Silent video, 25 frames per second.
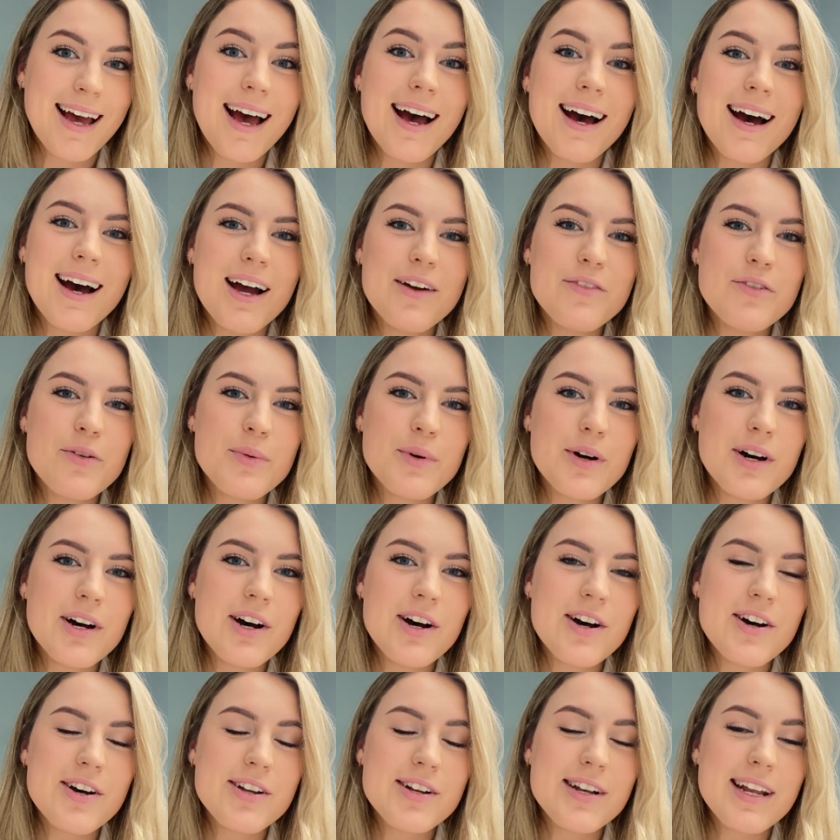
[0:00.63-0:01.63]
Hi
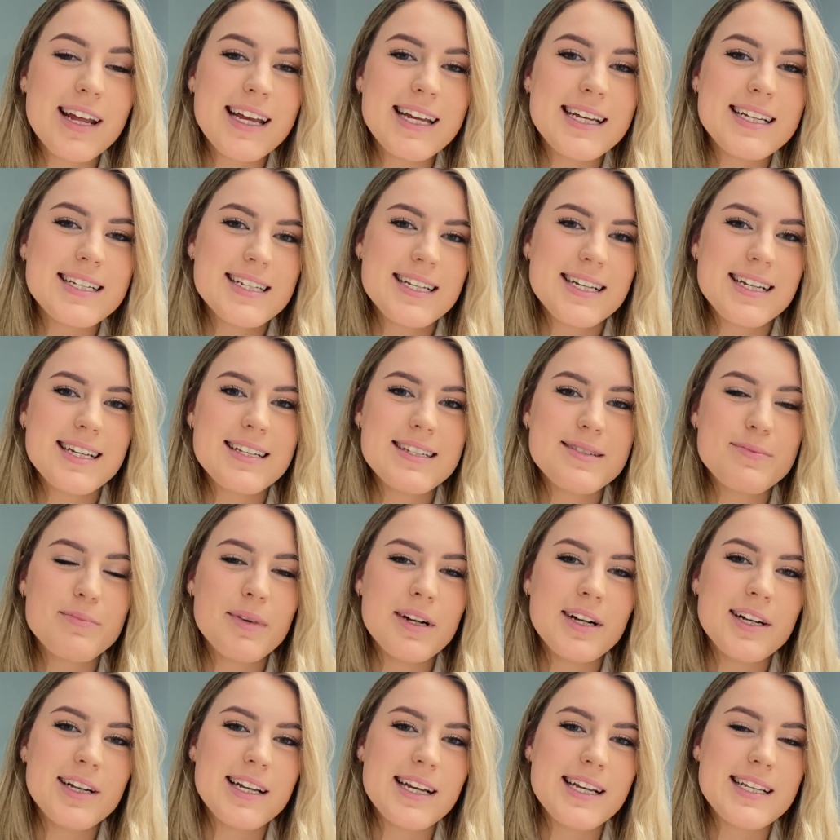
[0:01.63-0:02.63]
everyone, it is
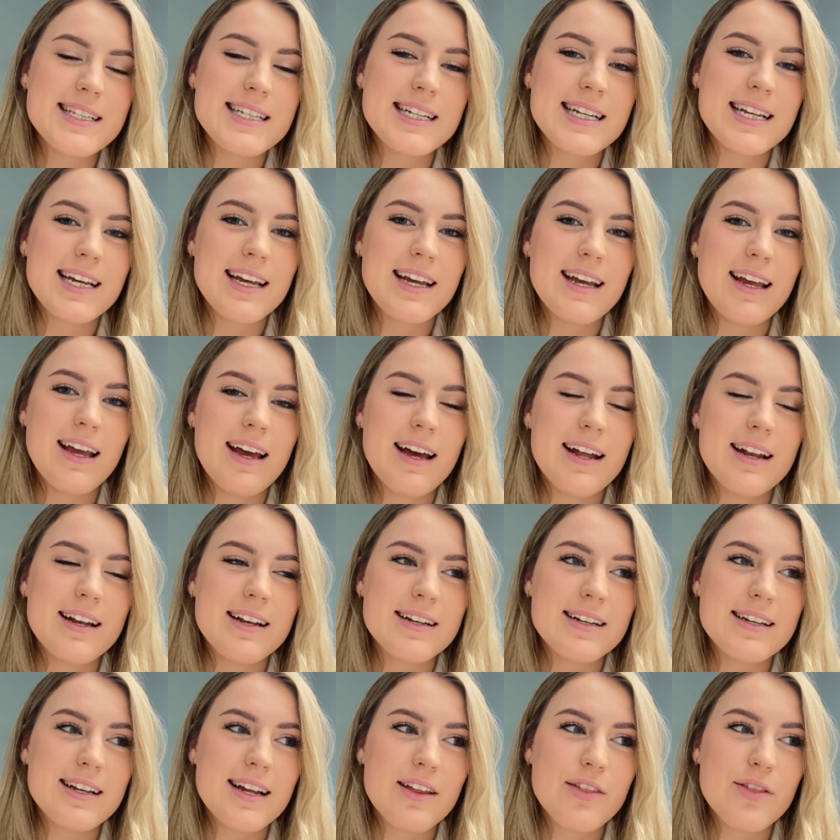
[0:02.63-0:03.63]
Monday today
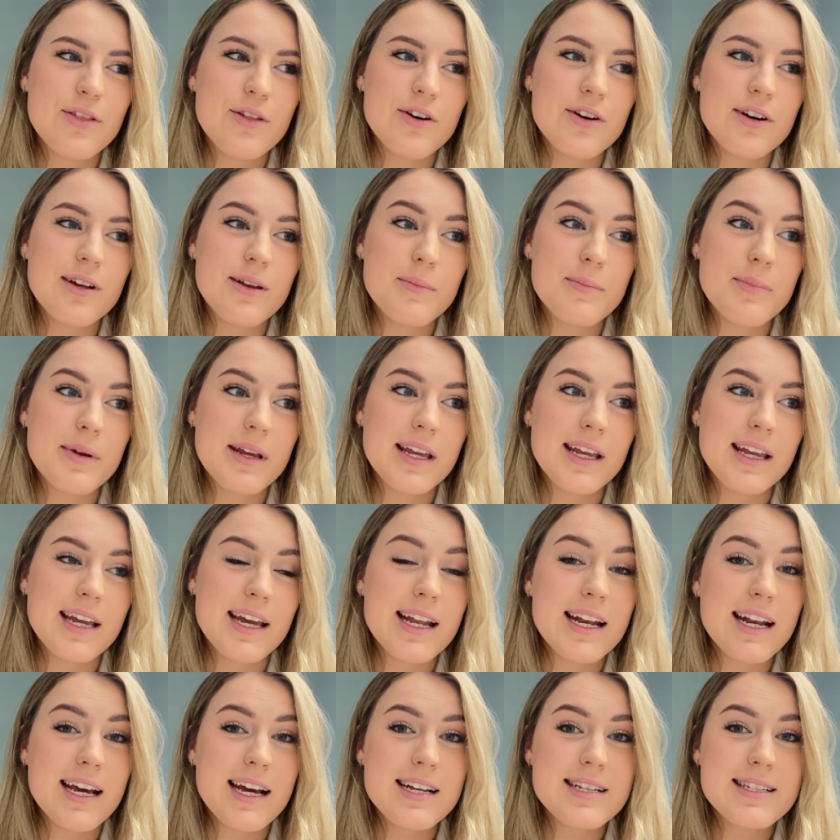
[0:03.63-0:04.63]
and I thought it'd be
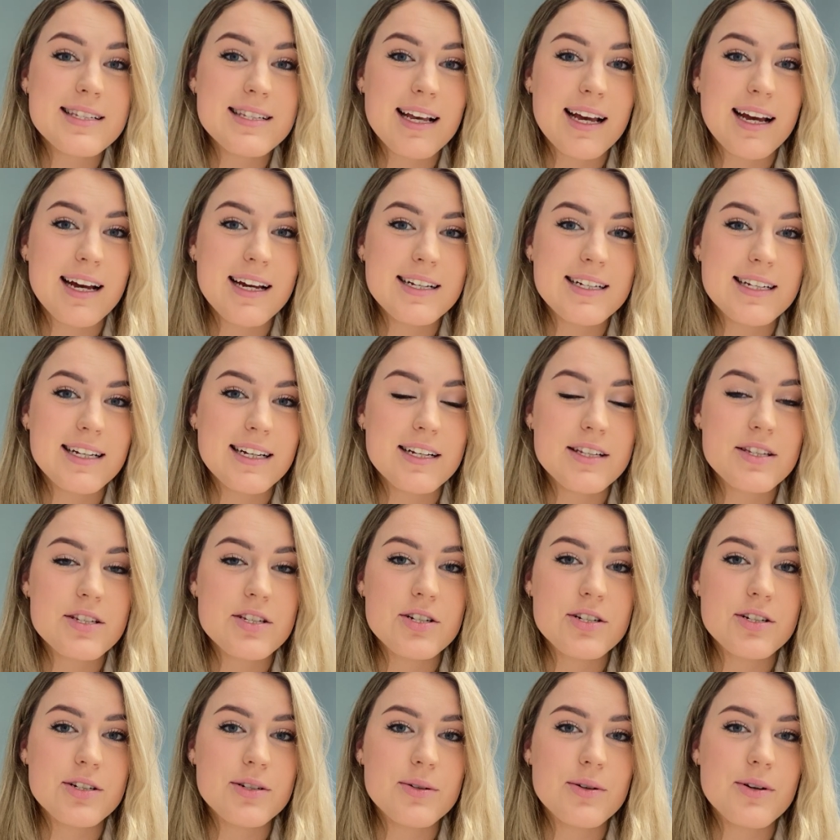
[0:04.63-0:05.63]
a nice idea
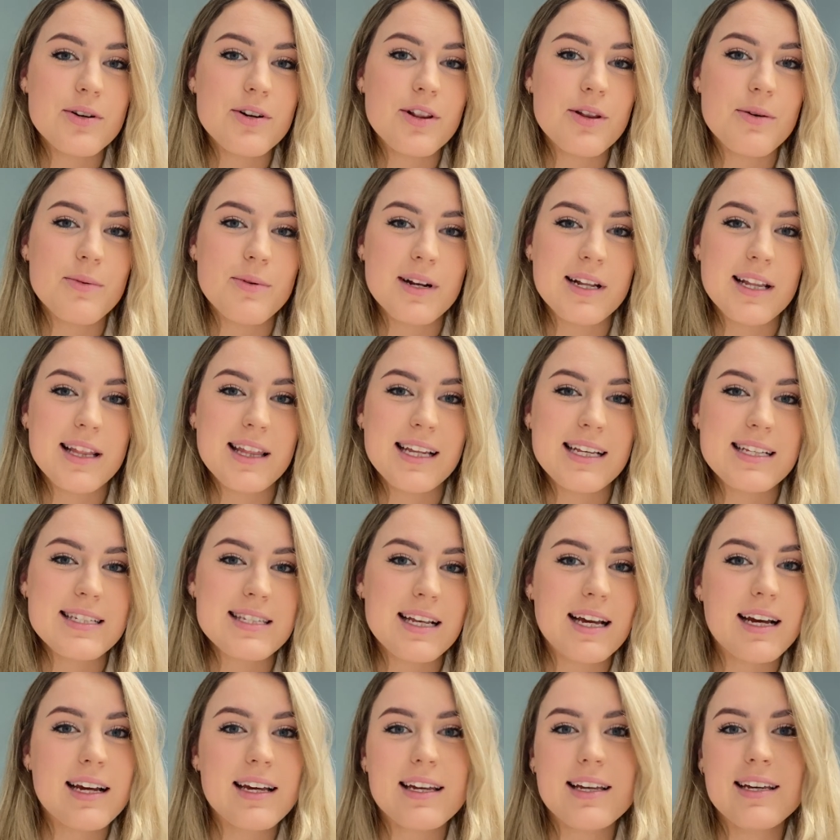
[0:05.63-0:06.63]
to do another one of these
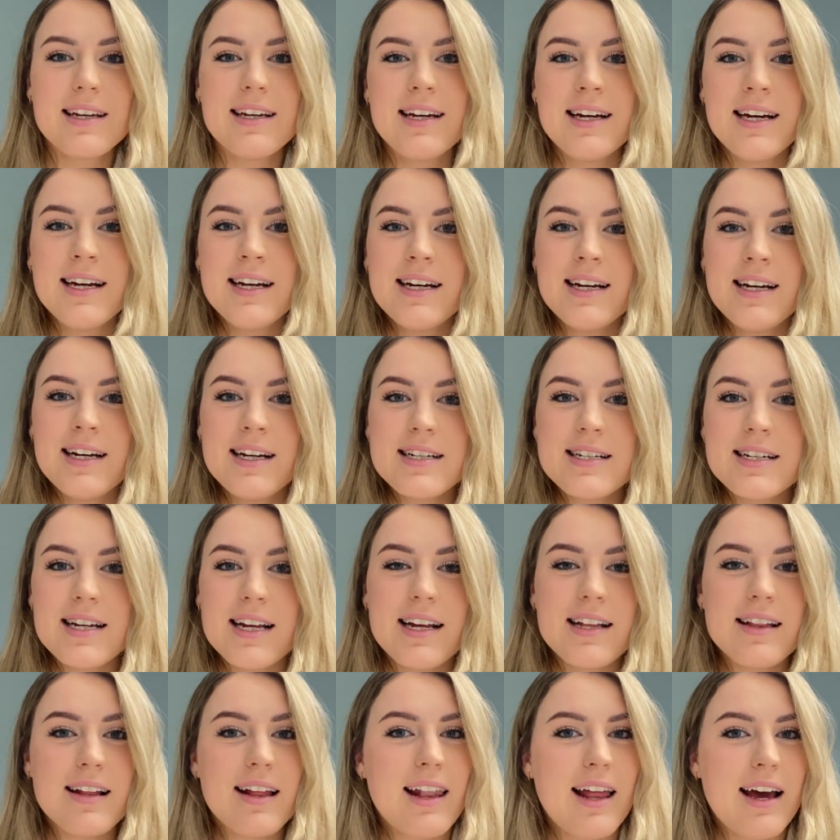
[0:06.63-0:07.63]
like
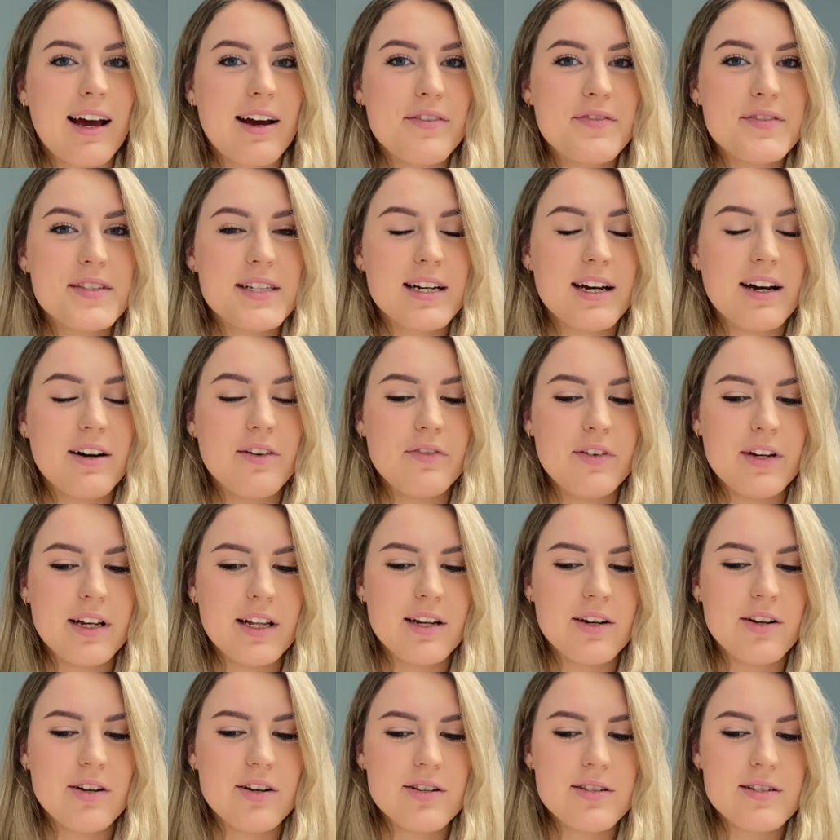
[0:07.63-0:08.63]
day in the lifestyle
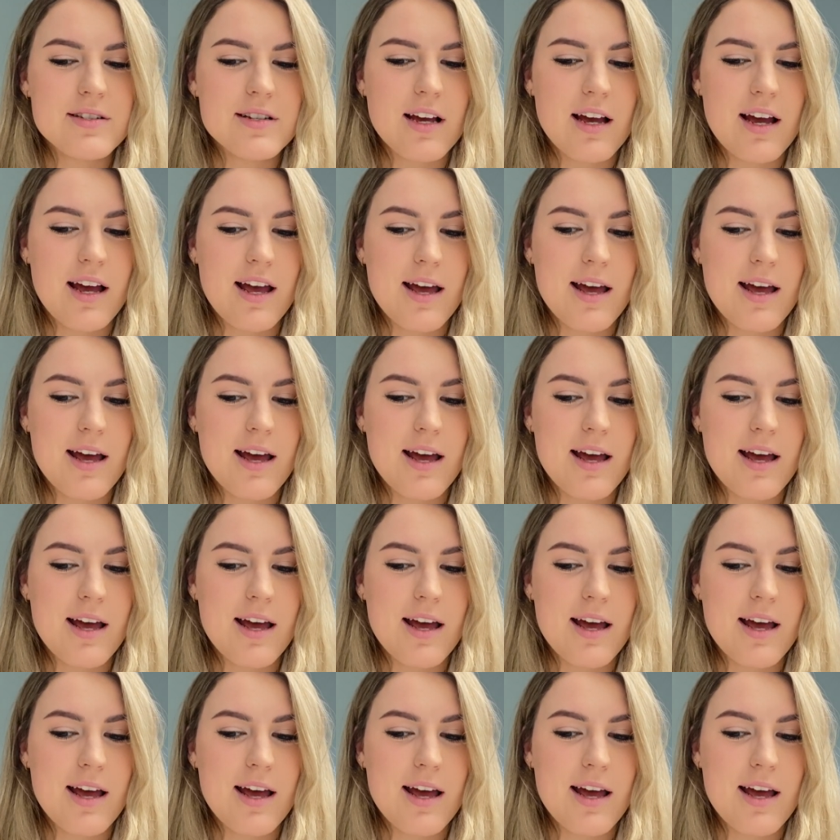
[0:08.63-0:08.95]
videos.